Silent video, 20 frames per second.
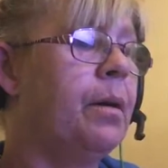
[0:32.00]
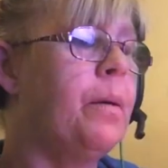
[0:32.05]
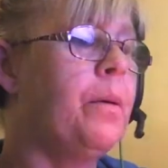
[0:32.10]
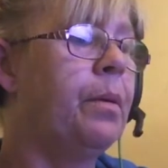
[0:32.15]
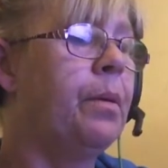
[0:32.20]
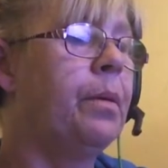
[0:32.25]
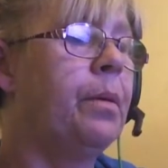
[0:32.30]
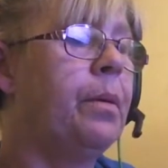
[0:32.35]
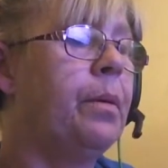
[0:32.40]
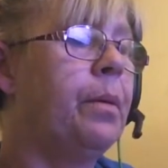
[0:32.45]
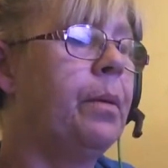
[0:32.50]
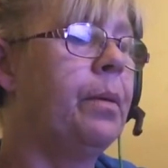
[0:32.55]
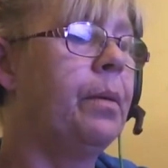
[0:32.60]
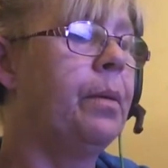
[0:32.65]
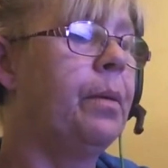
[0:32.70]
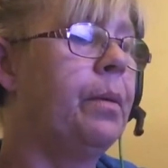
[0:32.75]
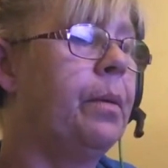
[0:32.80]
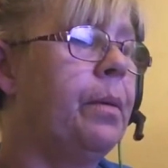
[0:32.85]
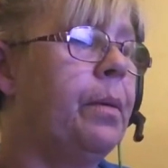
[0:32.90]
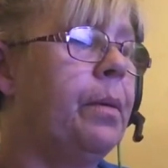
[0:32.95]

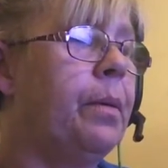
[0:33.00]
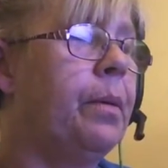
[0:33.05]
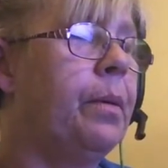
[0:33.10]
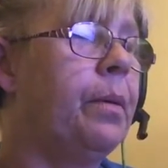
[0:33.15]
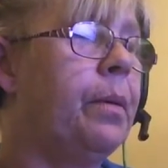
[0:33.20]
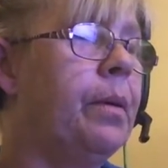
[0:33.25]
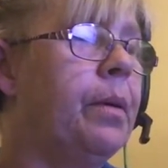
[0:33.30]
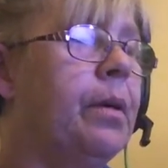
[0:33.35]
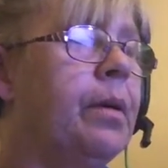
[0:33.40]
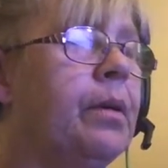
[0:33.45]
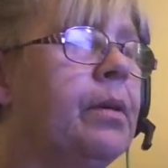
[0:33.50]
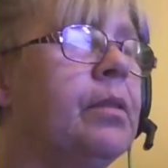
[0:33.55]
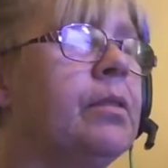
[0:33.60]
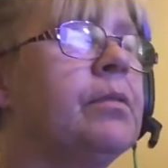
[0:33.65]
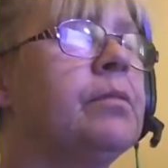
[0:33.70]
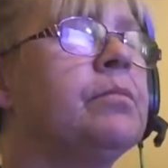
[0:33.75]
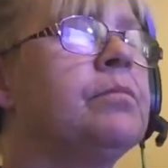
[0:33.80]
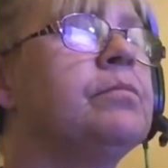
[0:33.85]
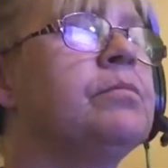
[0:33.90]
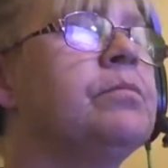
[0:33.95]

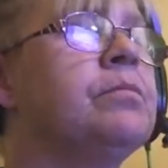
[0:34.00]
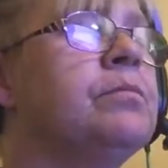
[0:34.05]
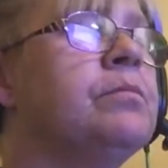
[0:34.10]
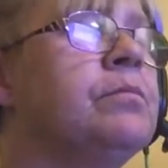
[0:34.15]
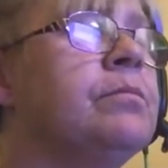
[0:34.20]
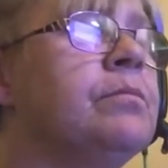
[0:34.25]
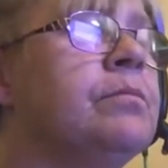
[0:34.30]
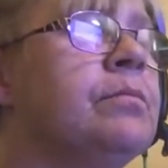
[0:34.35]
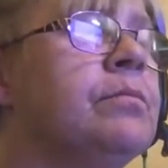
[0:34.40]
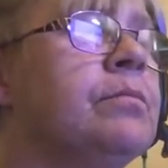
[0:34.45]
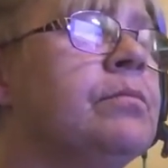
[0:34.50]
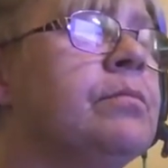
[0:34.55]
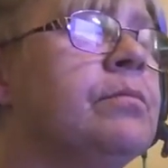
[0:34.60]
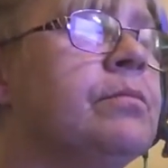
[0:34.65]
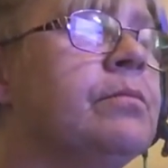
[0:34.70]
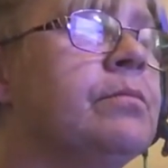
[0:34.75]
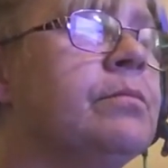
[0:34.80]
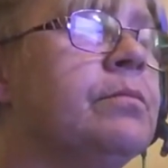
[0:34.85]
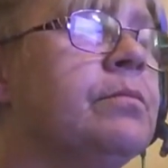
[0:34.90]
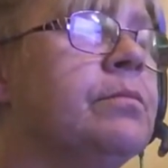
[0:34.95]

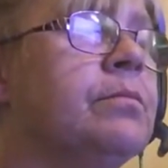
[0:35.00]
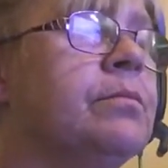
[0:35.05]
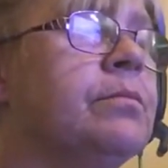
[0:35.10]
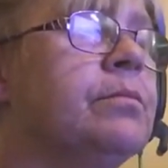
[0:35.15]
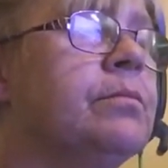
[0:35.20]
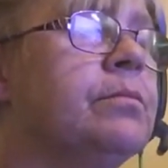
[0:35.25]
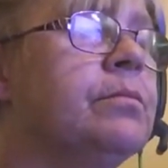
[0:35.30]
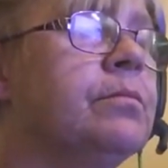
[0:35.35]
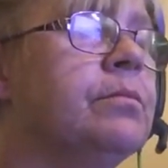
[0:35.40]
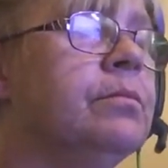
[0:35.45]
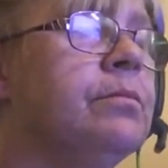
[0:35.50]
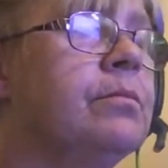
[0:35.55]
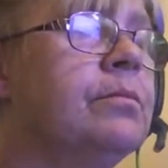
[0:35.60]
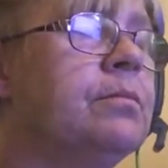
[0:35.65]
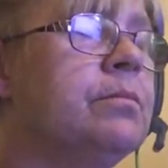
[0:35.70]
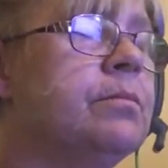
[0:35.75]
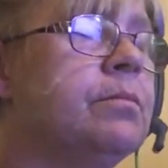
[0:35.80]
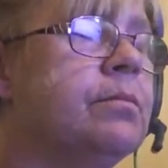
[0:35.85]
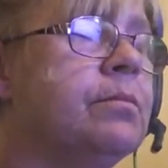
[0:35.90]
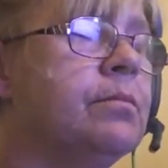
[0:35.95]

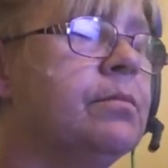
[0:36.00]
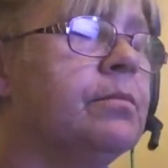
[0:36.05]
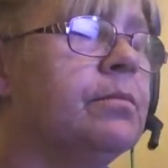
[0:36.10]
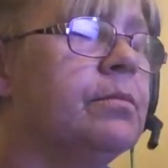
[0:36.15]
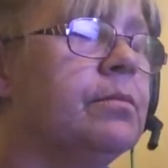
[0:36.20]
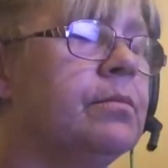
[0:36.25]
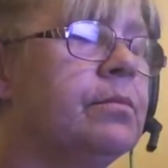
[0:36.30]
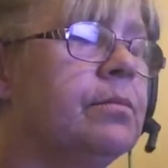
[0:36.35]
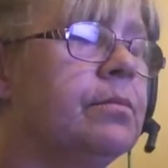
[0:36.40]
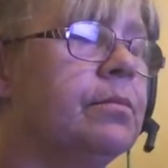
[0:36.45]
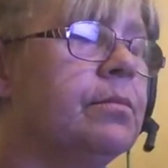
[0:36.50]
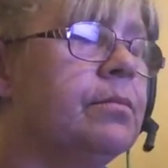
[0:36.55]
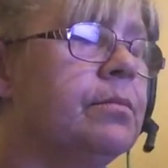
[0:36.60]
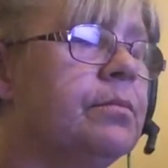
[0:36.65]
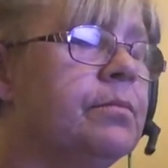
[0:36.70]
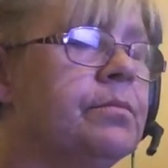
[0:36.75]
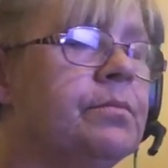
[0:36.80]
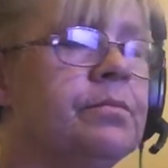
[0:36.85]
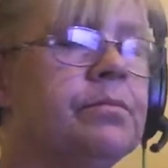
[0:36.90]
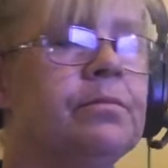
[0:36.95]

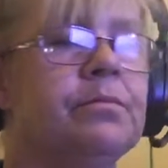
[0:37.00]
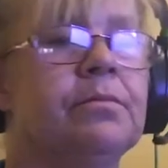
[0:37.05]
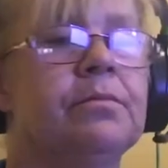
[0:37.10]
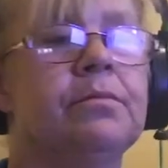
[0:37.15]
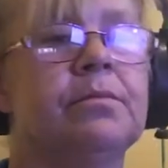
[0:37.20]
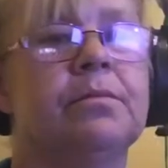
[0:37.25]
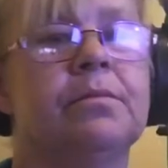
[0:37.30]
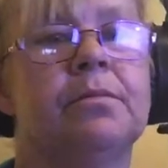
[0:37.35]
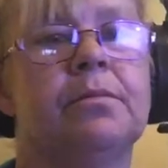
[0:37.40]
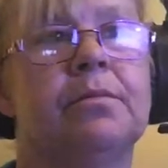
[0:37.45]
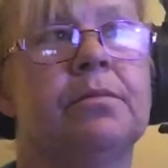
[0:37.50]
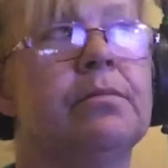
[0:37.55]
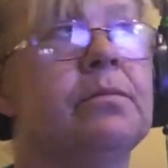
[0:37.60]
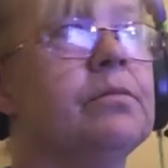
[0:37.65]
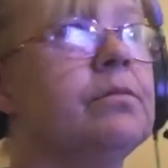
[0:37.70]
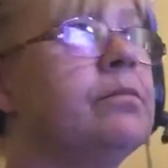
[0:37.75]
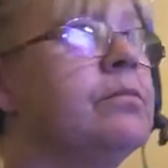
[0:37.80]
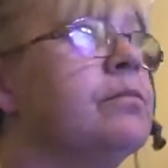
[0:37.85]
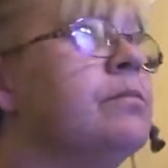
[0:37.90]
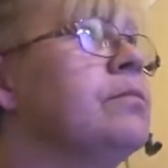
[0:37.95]

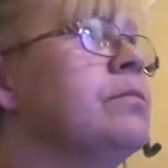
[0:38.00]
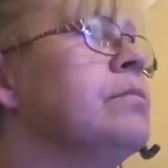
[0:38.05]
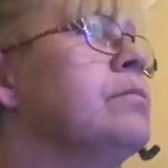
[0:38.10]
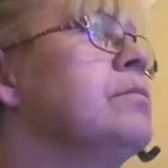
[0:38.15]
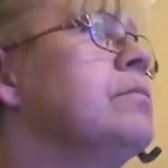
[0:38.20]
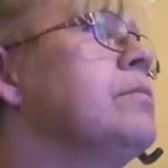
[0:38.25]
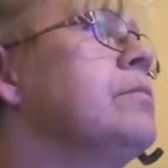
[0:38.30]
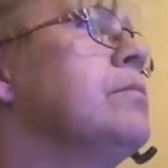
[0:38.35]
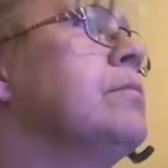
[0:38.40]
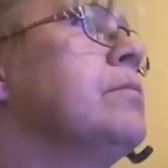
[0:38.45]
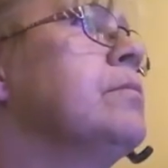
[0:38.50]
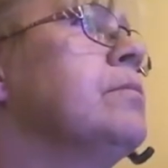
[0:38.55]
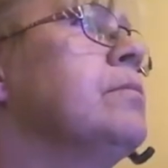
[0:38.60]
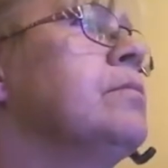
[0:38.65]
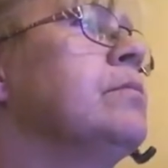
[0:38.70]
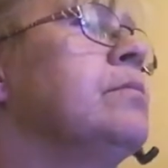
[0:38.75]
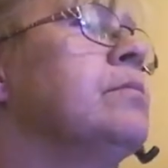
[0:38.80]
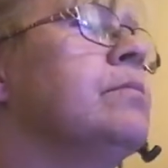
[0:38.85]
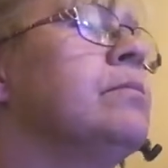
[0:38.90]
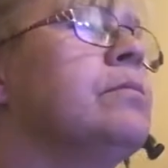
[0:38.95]

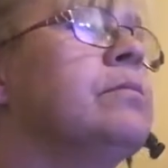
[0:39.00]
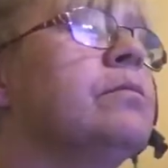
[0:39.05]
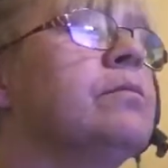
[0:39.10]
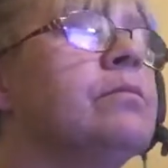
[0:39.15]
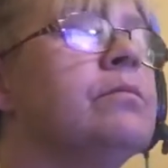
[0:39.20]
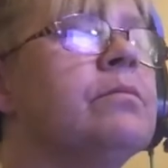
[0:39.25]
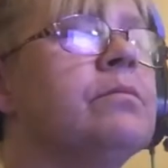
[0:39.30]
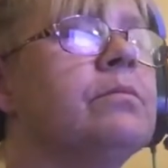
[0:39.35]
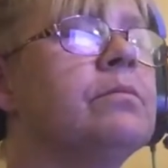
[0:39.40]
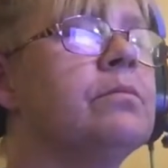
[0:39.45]
No one is speaking in this clip.